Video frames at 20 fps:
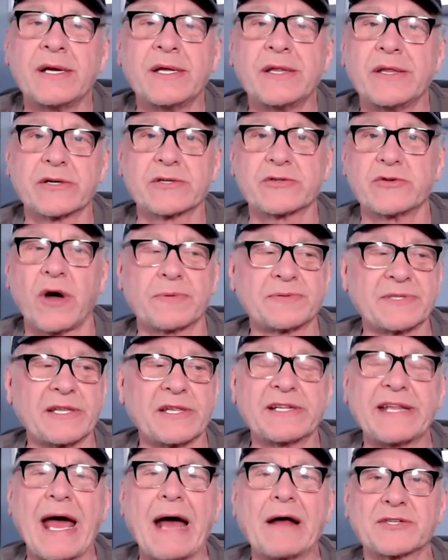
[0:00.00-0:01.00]
There's no upside.
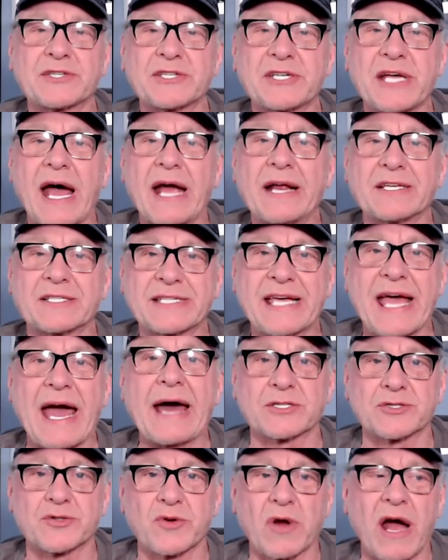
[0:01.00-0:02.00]
The downside is
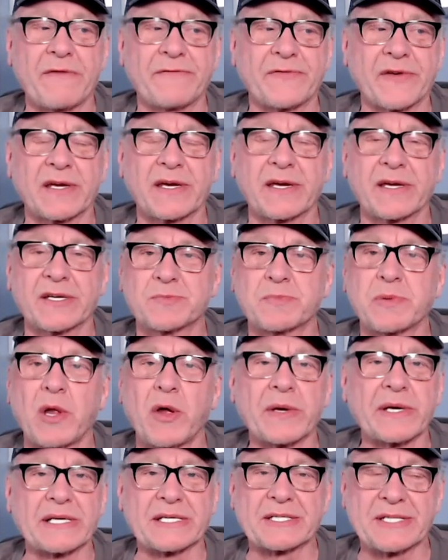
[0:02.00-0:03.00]
catastrophic, because
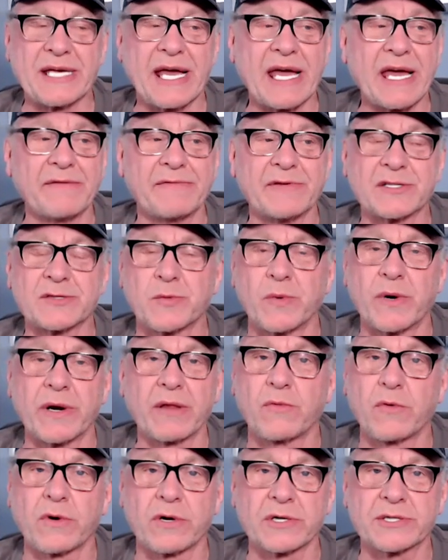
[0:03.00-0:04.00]
blowing a save is one of
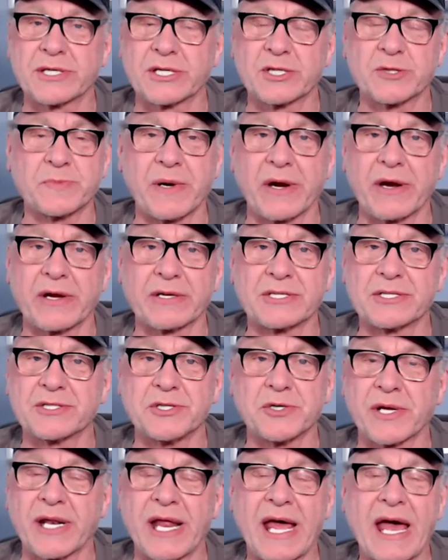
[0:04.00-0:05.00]
the worst experiences
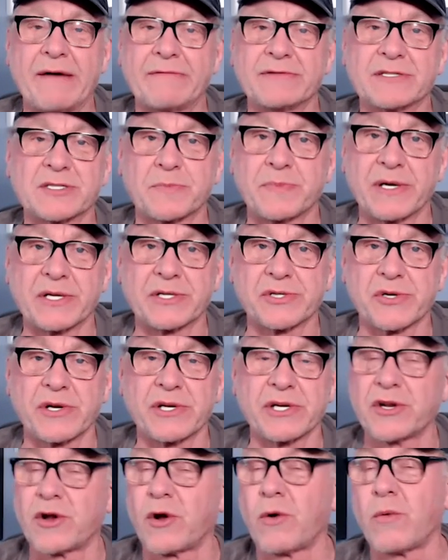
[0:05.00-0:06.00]
you can have as a pitcher,
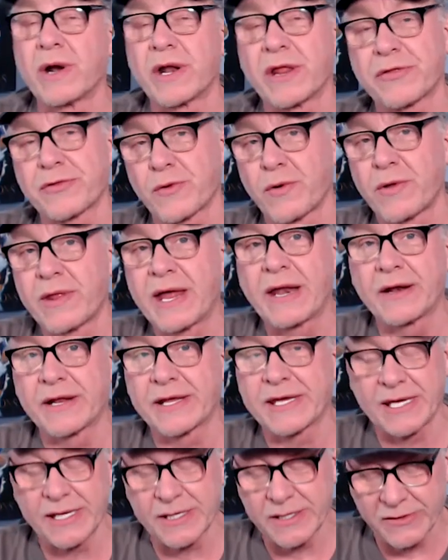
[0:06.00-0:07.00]
and you don't want to throw that on a
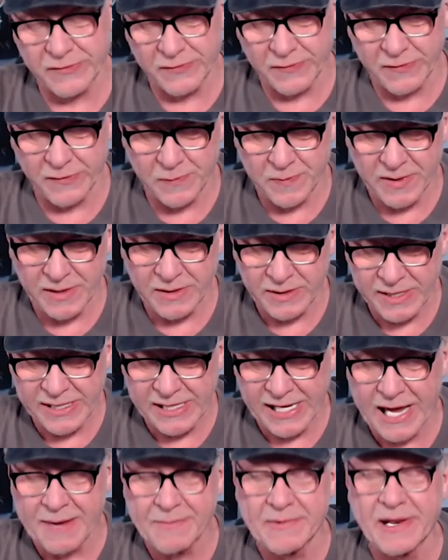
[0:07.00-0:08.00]
kid in his first big league
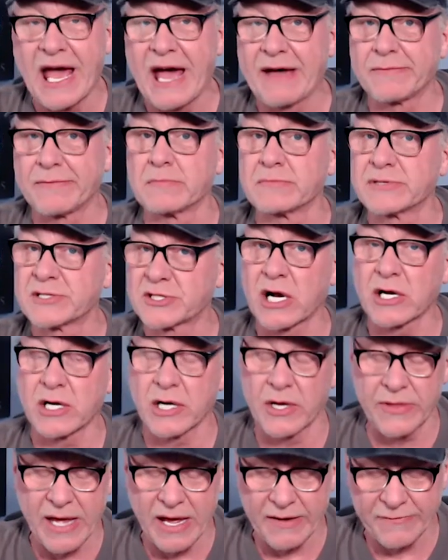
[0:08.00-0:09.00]
game and have him suck
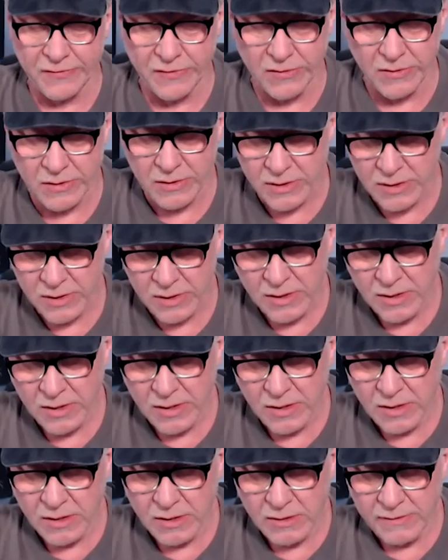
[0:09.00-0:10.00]
on that for
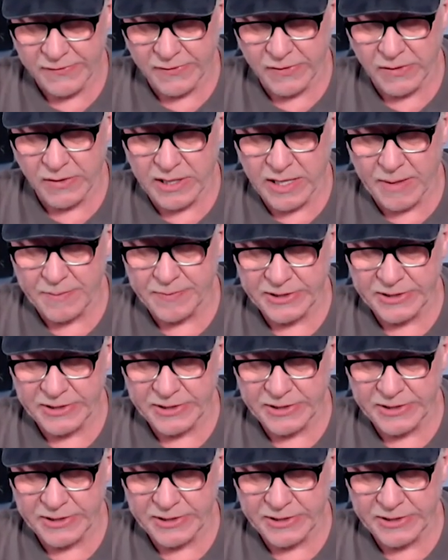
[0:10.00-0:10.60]
for a couple